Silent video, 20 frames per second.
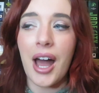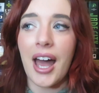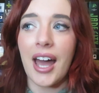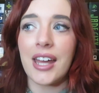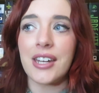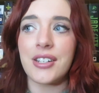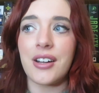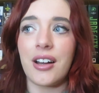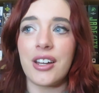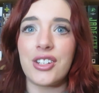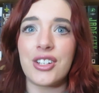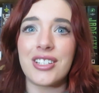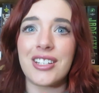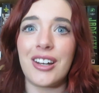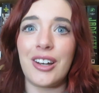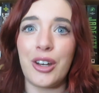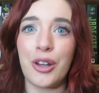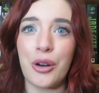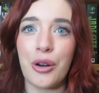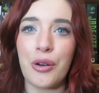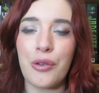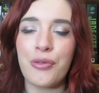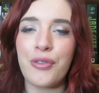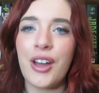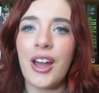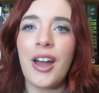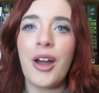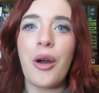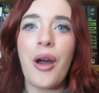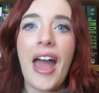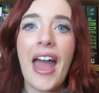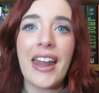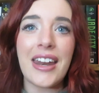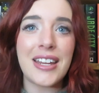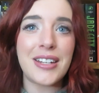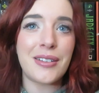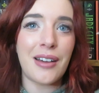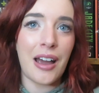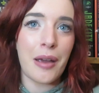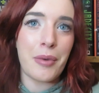And I just love
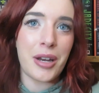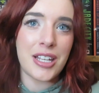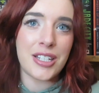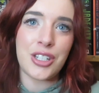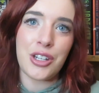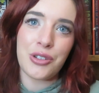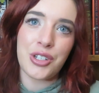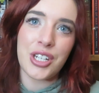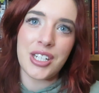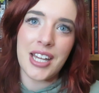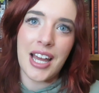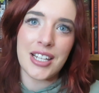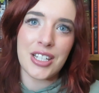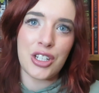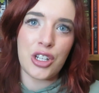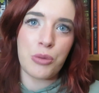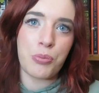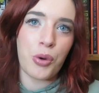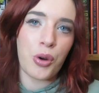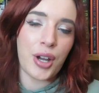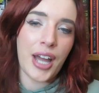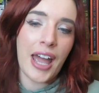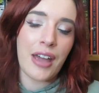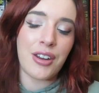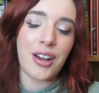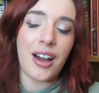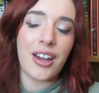any time Liz Nugent has a new book out,